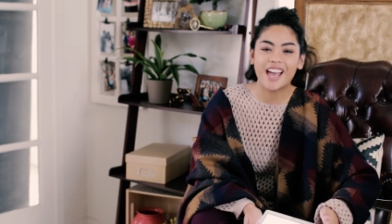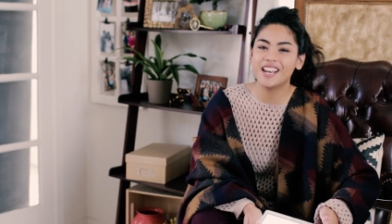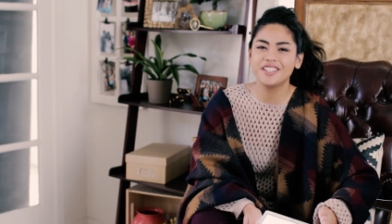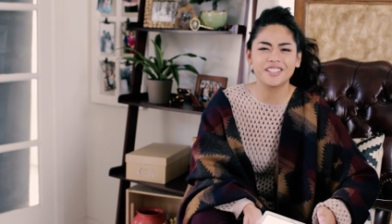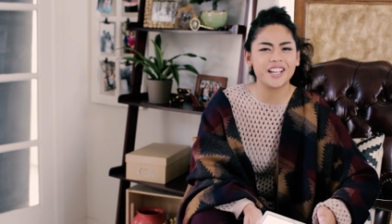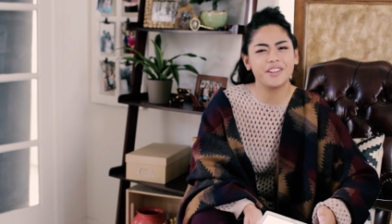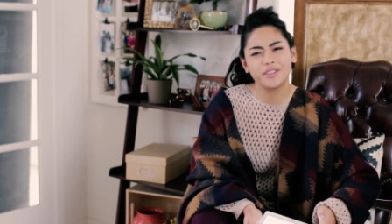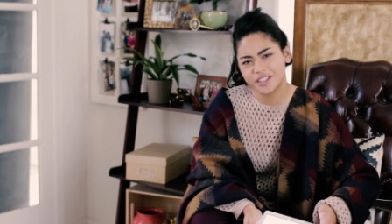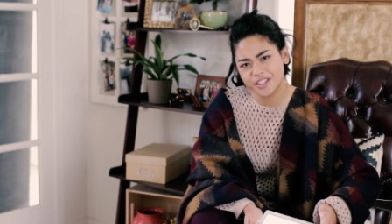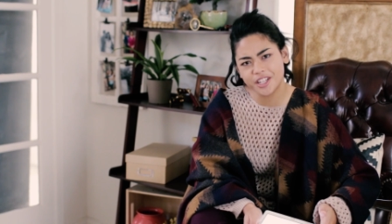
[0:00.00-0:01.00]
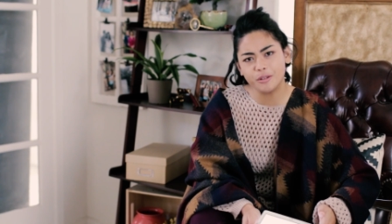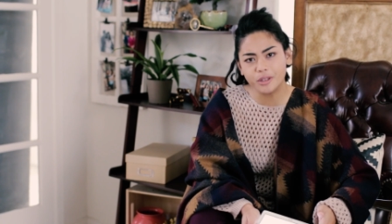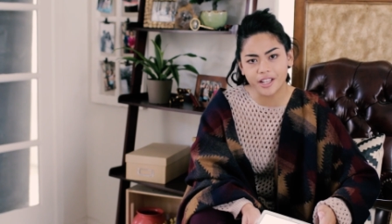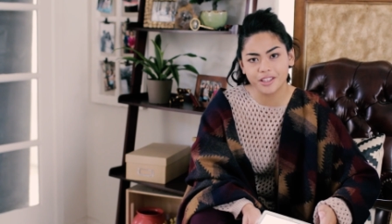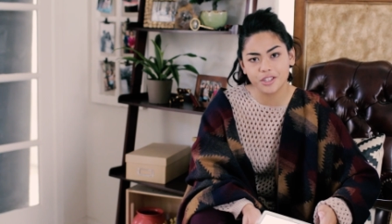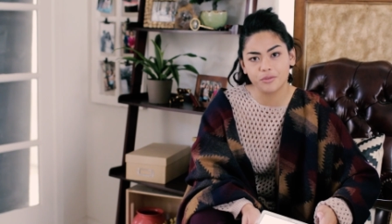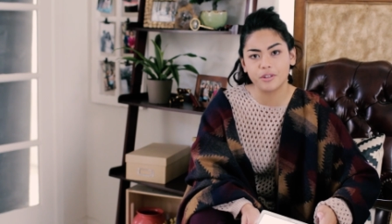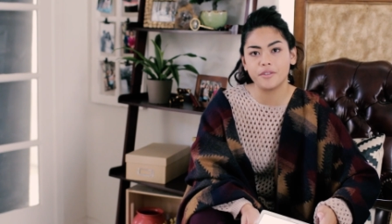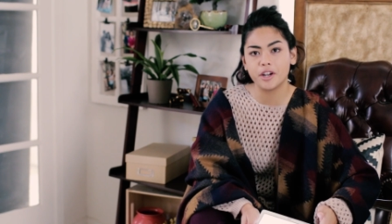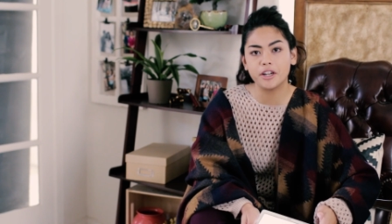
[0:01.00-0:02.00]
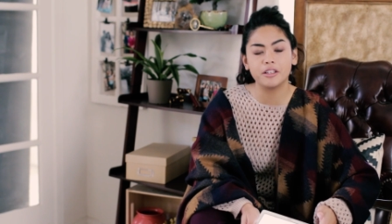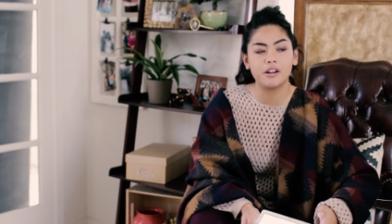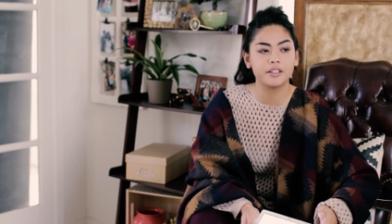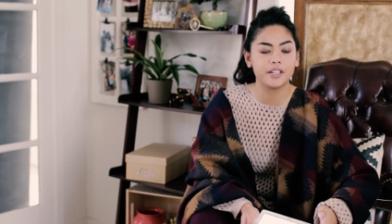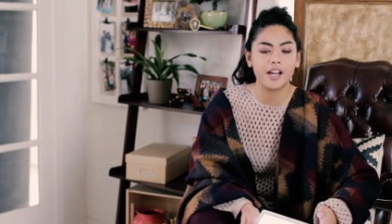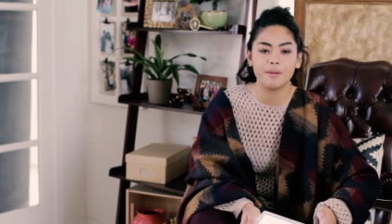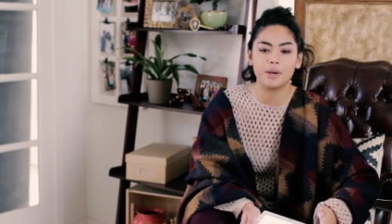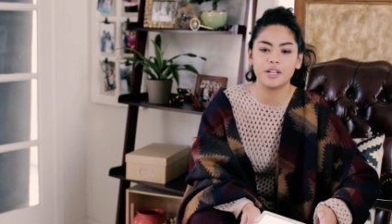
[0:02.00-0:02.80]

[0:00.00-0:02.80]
And it just kind of continued like this for a very long time.